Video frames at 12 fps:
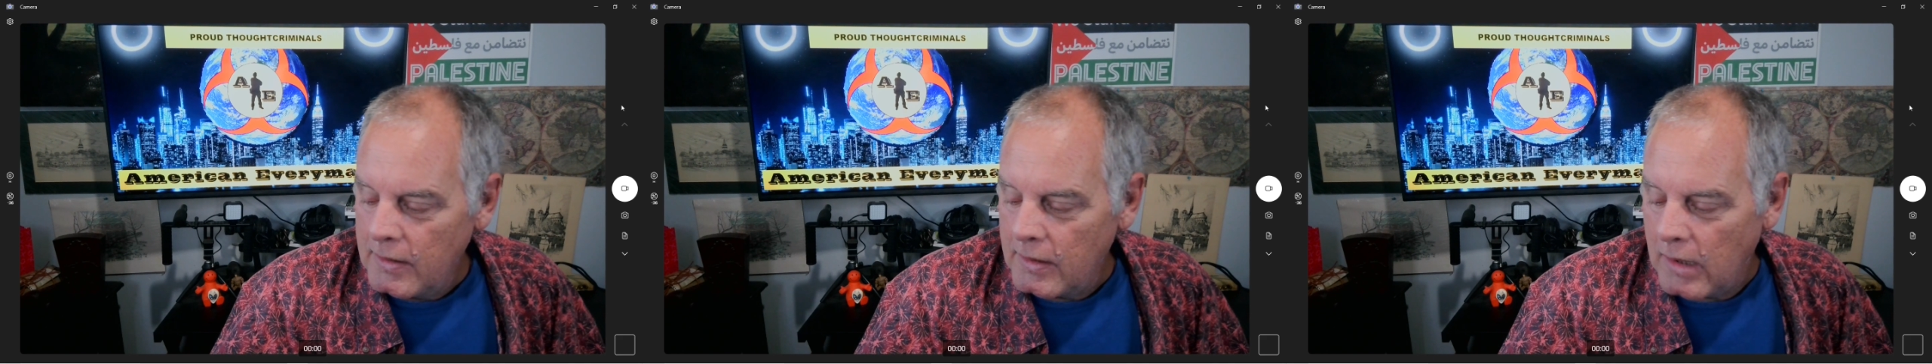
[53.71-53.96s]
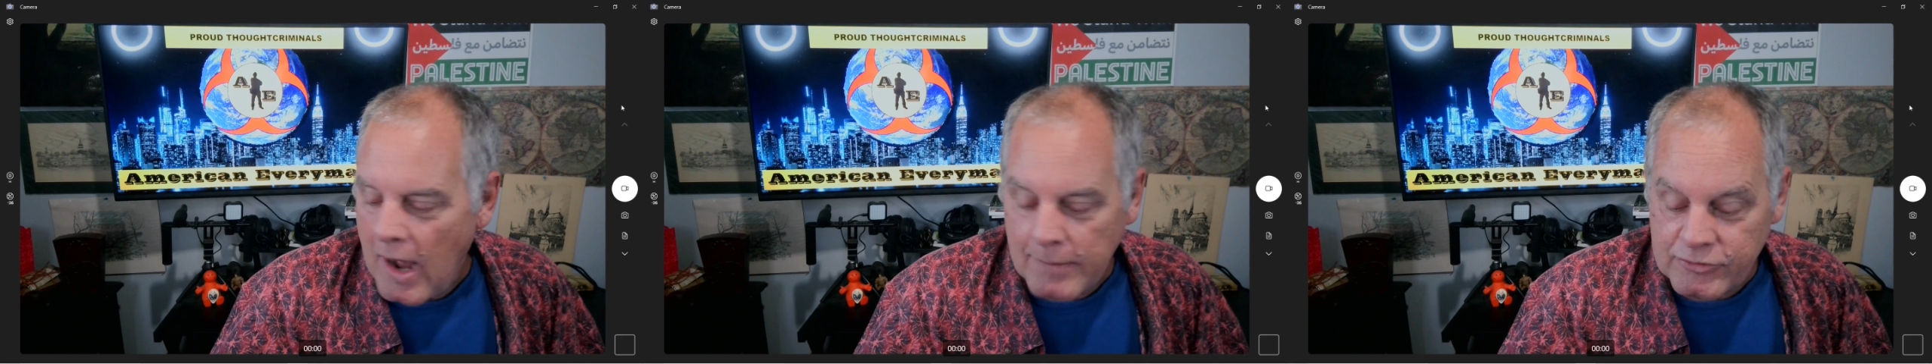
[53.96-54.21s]

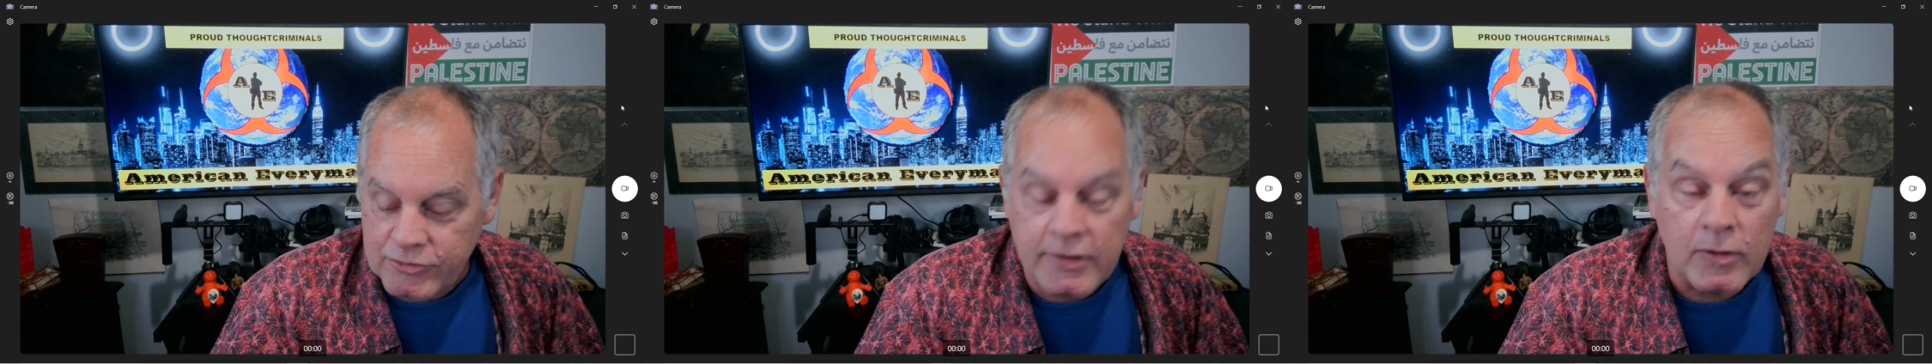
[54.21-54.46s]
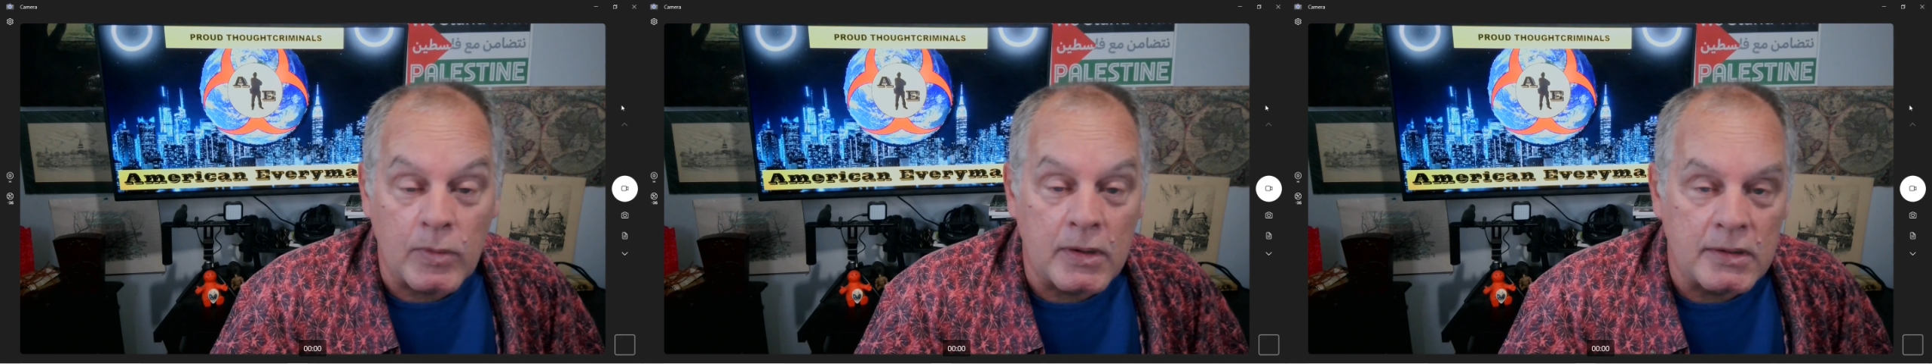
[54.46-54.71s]
I'm sure he
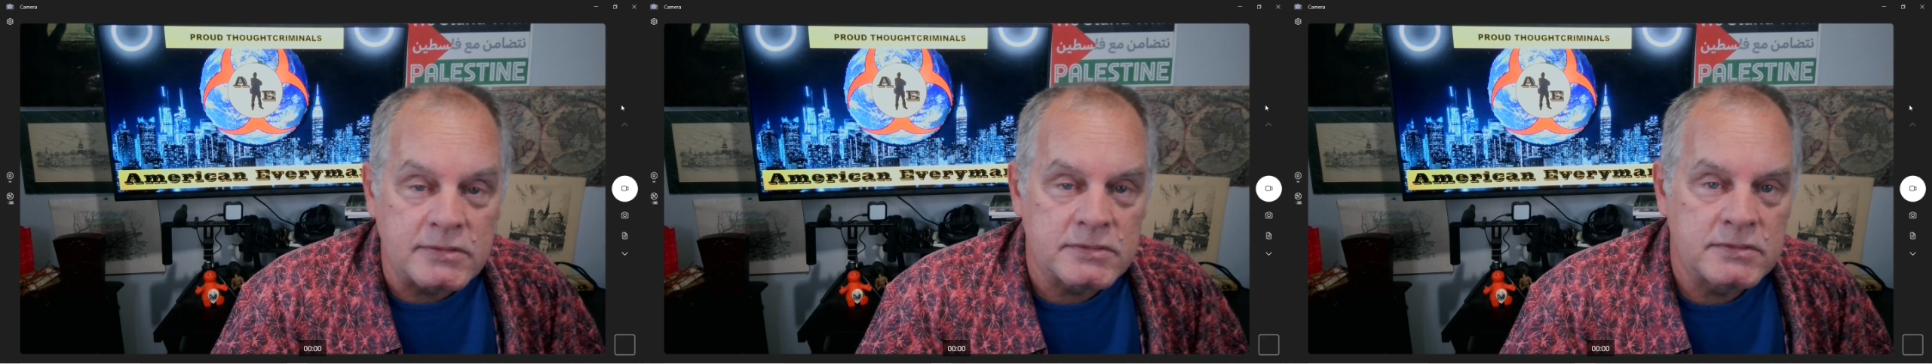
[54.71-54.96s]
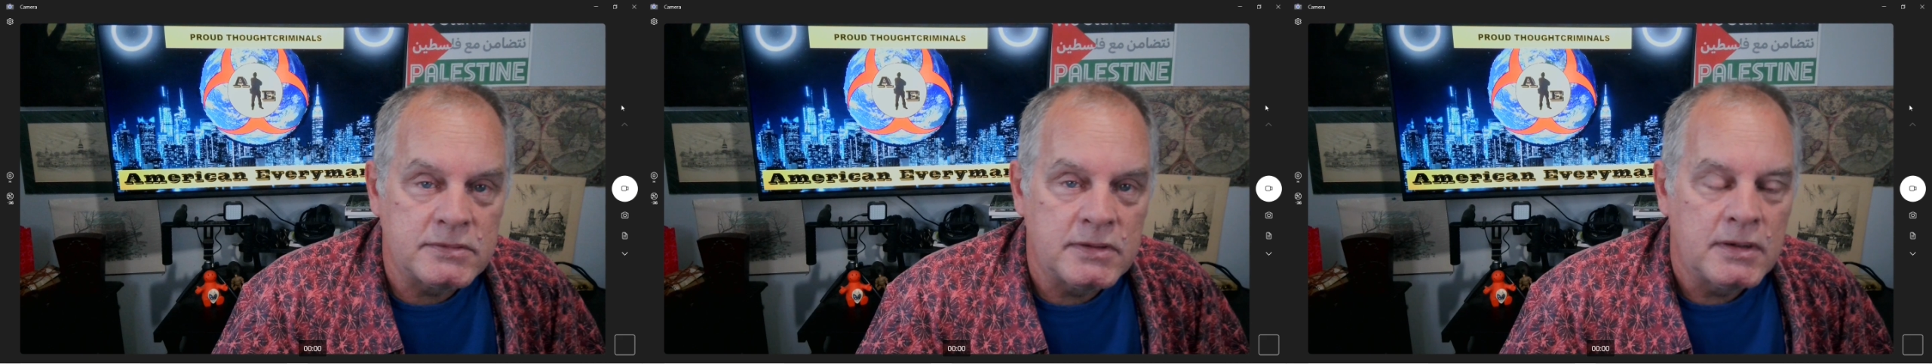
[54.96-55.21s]
was,
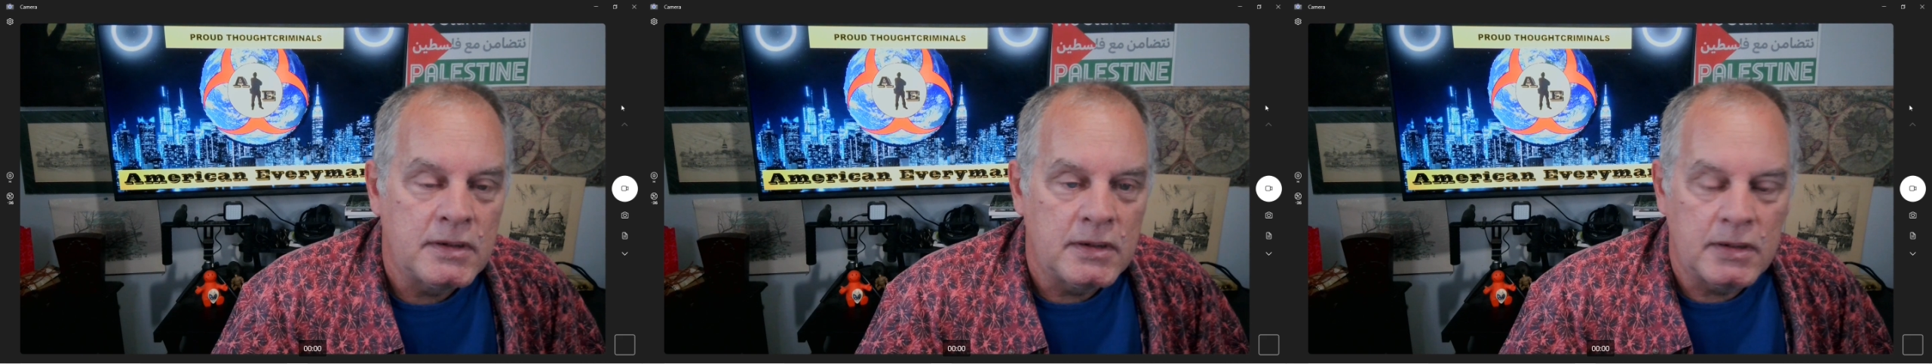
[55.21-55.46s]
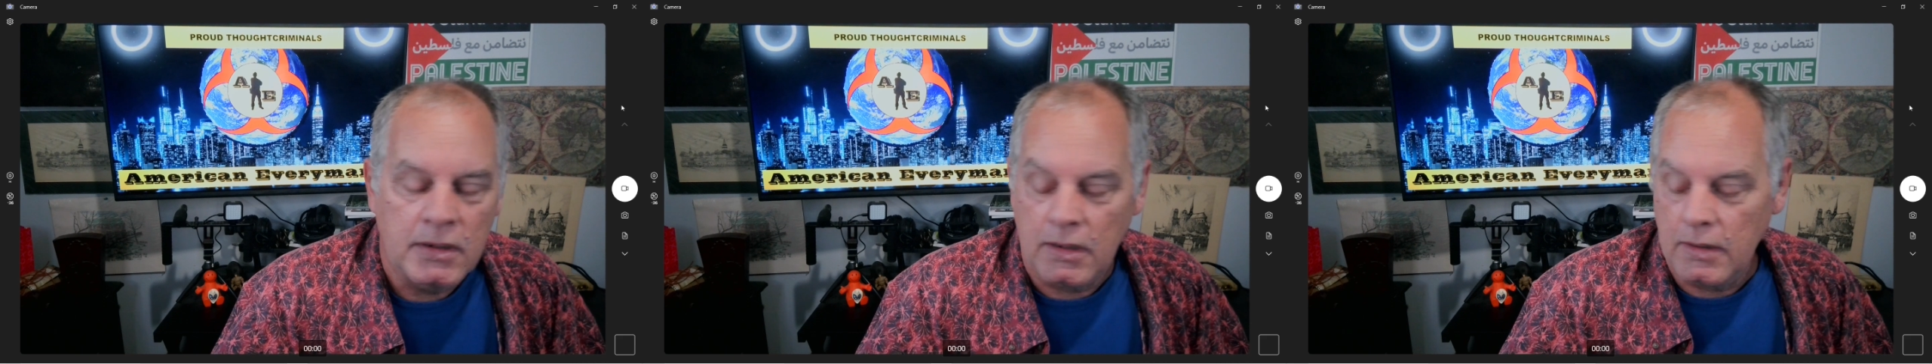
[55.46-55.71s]

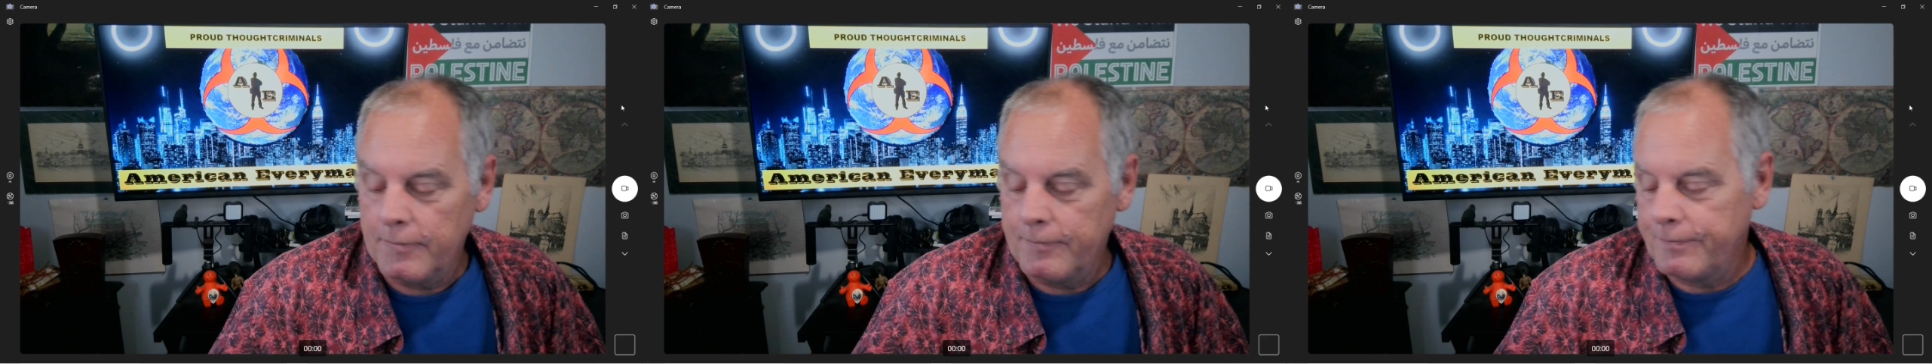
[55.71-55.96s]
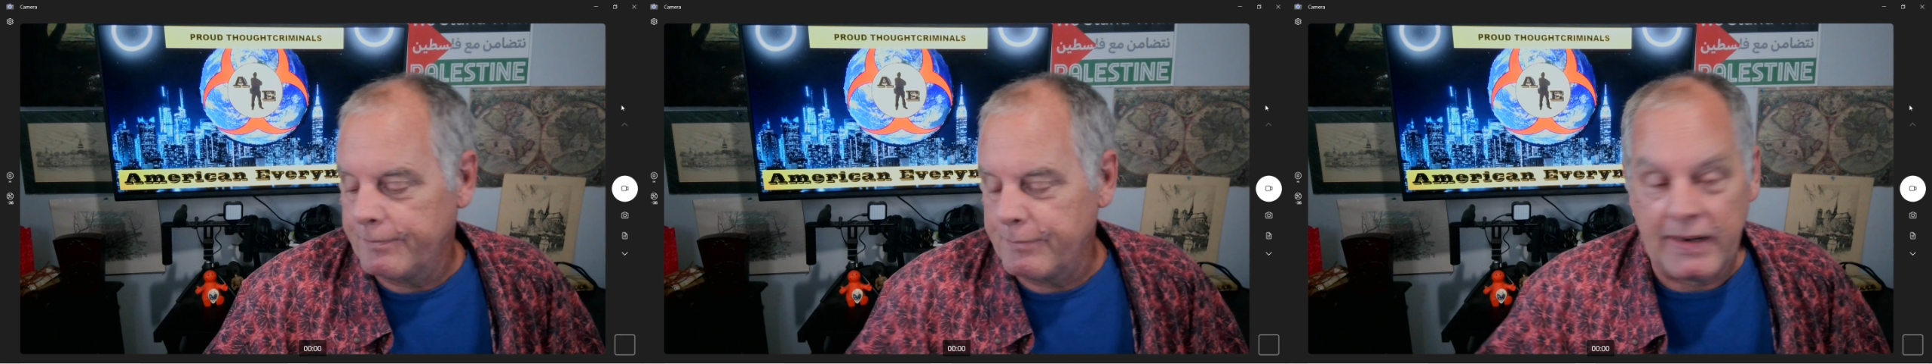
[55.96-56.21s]

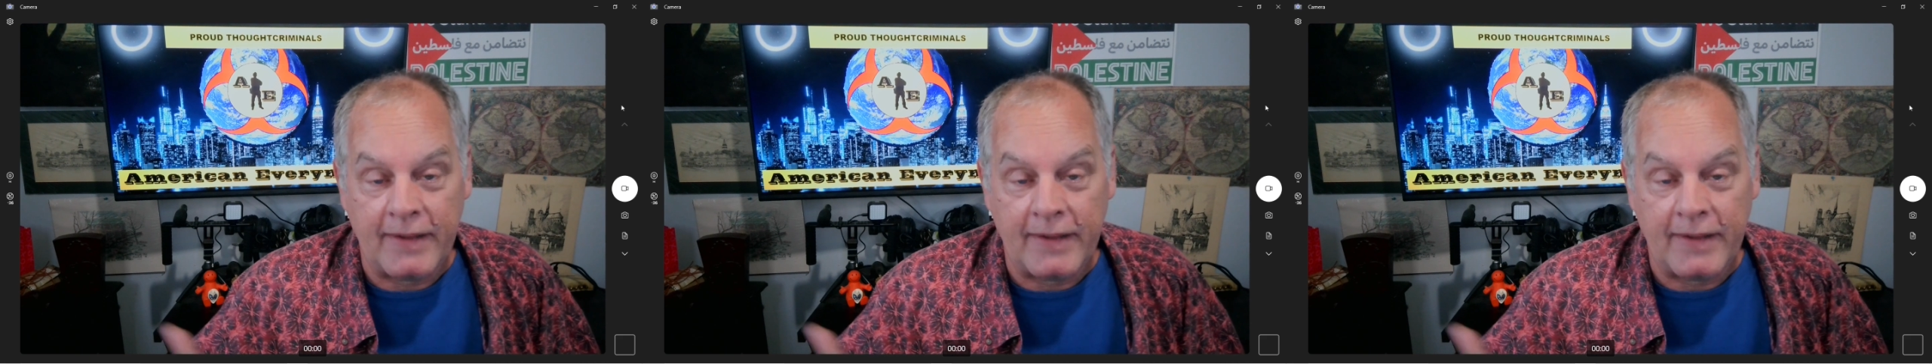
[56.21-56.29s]
but